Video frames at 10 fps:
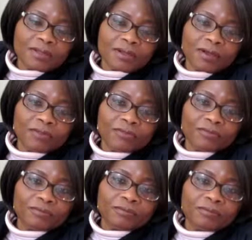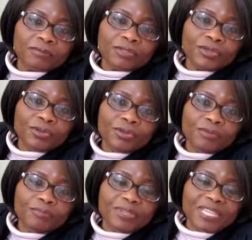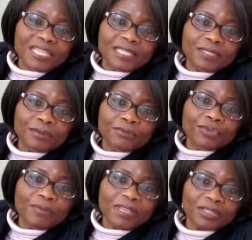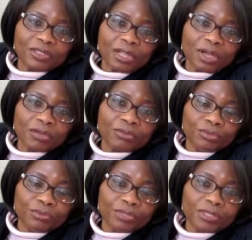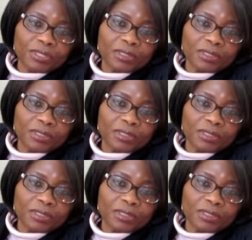of being in women's locker rooms